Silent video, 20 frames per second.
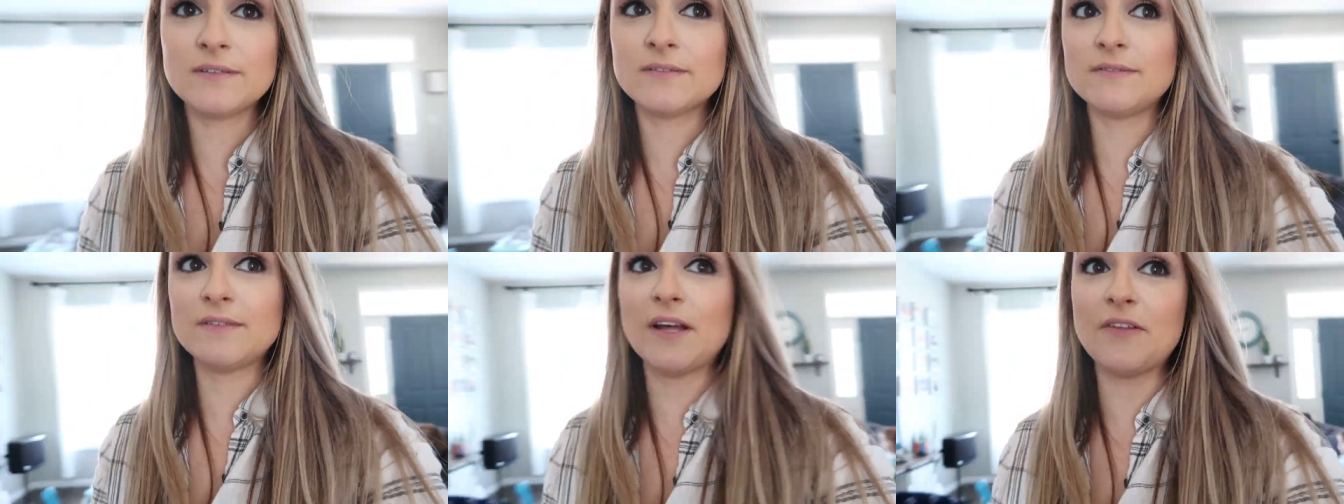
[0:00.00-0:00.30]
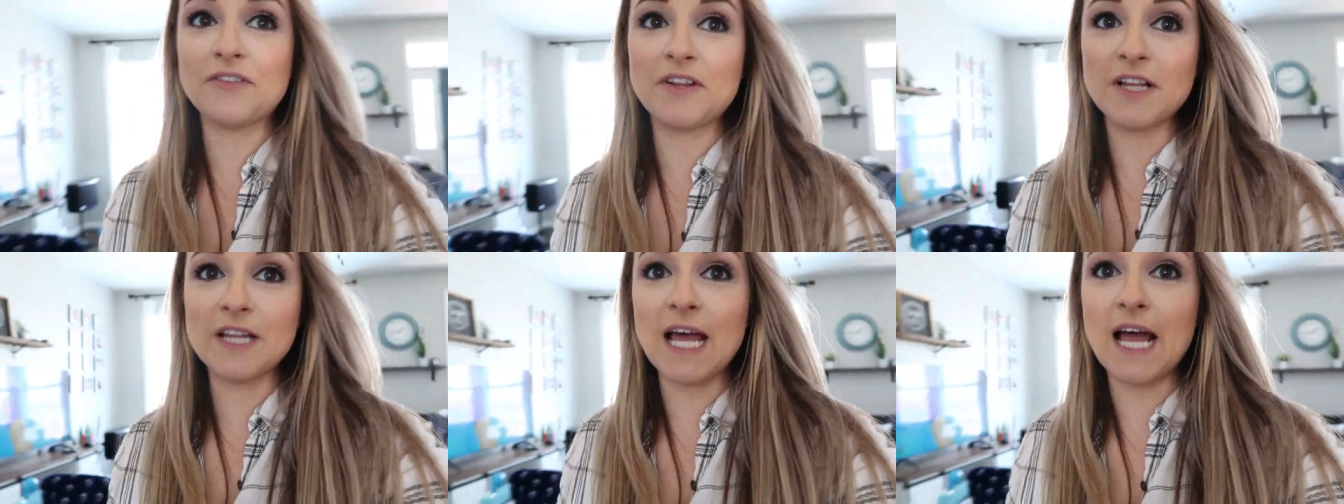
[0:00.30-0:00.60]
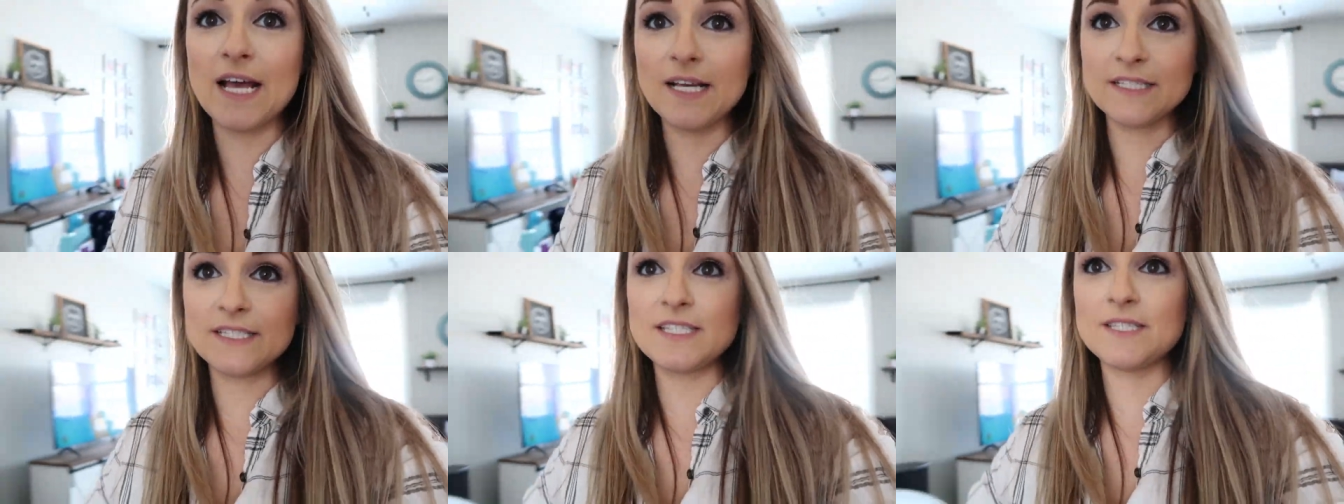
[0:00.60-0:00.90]

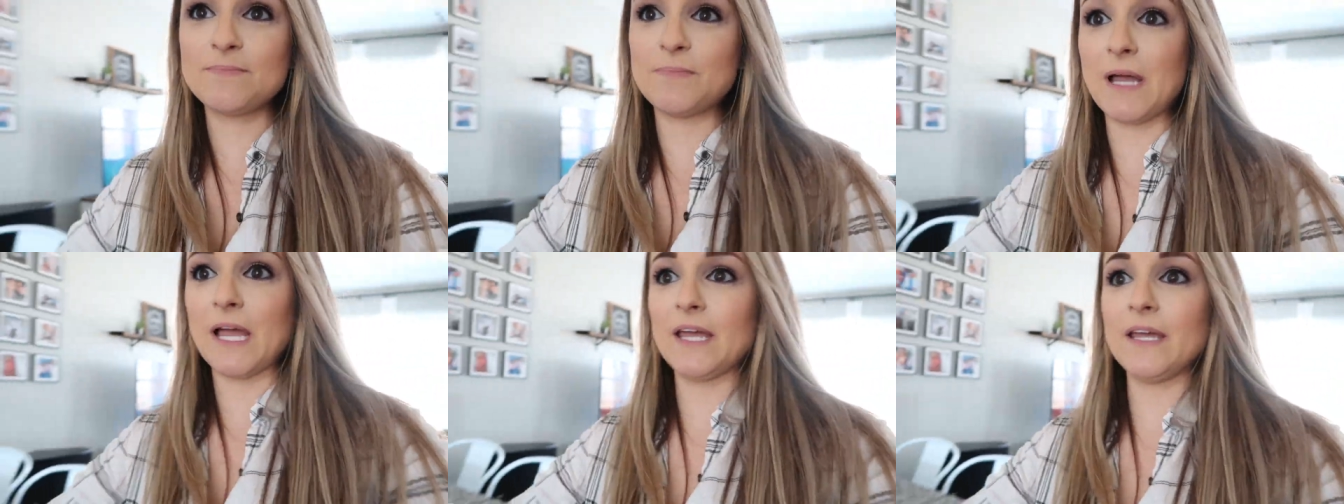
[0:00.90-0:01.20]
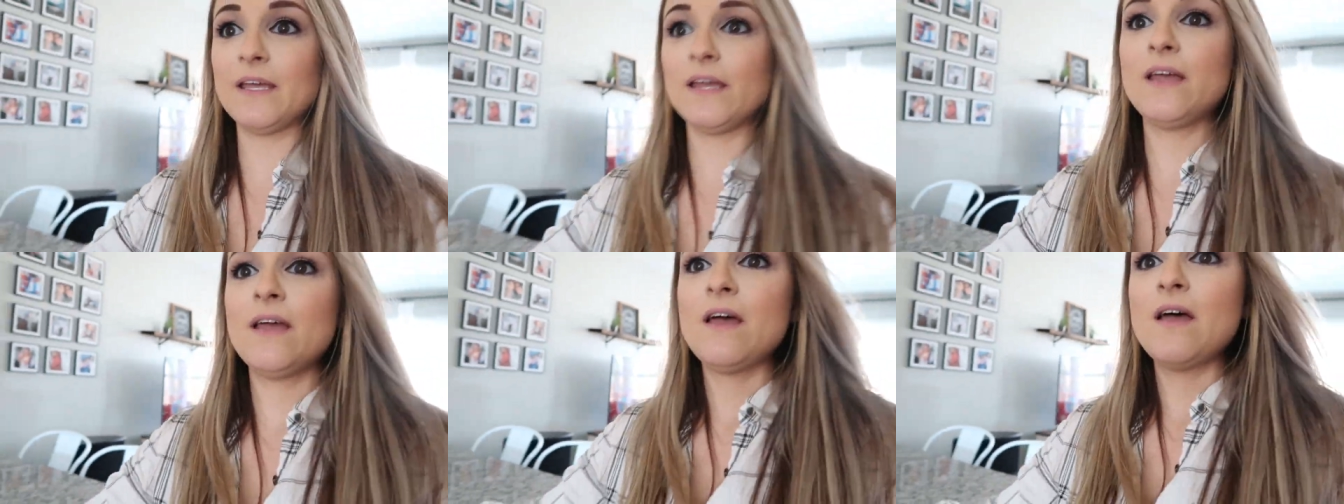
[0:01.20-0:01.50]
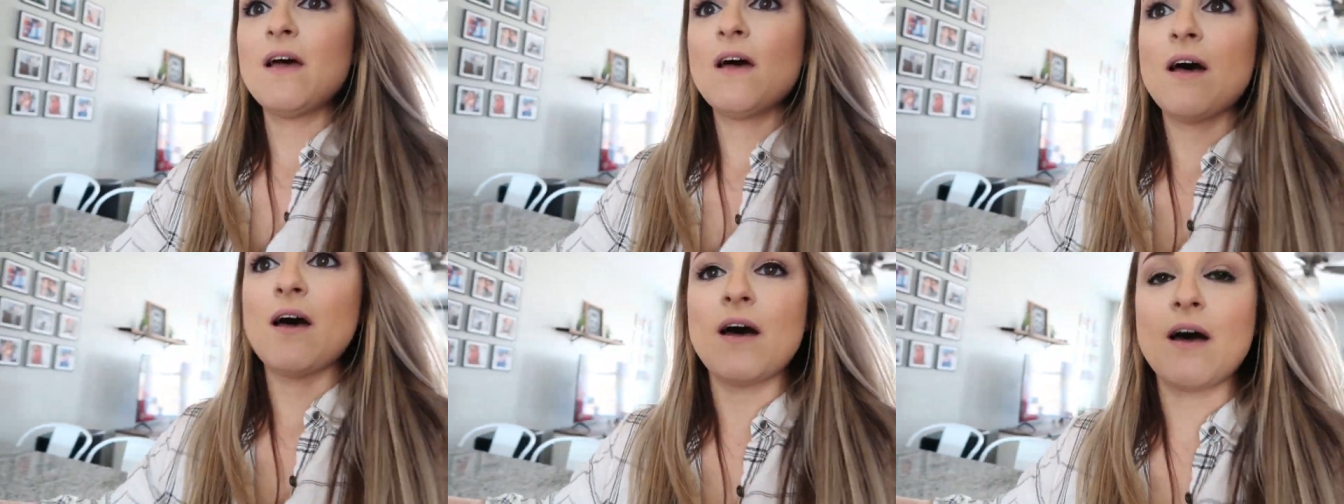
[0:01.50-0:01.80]
nonetheless, but
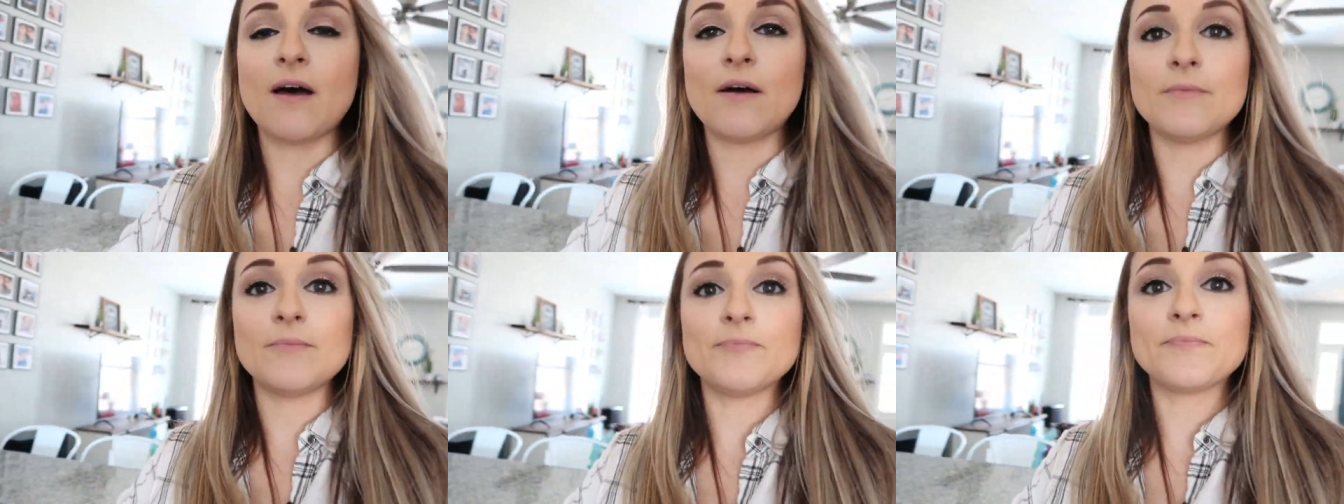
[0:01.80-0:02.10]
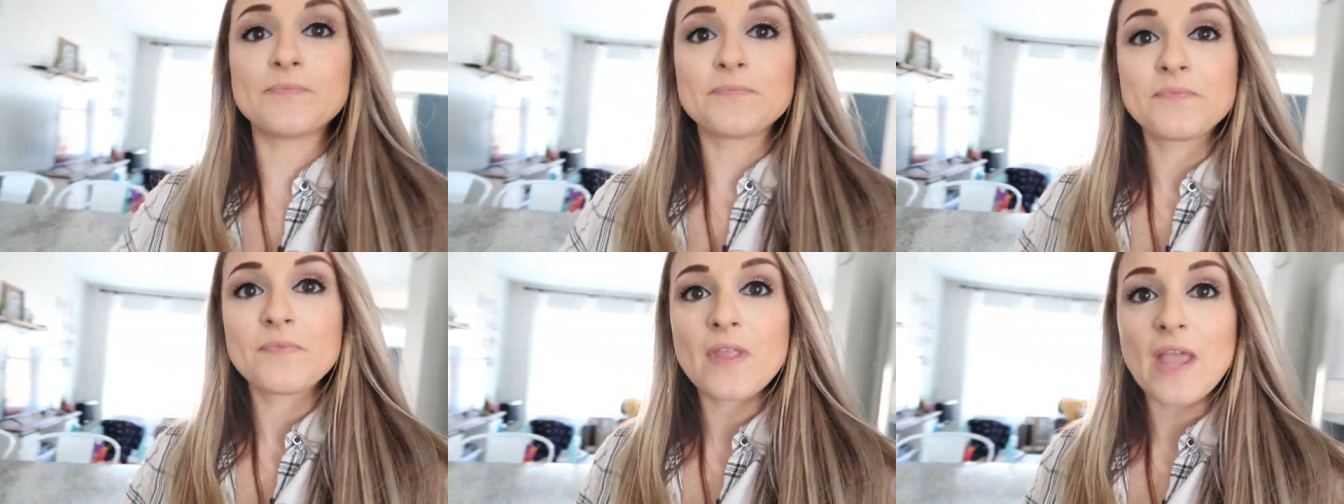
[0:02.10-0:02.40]
um,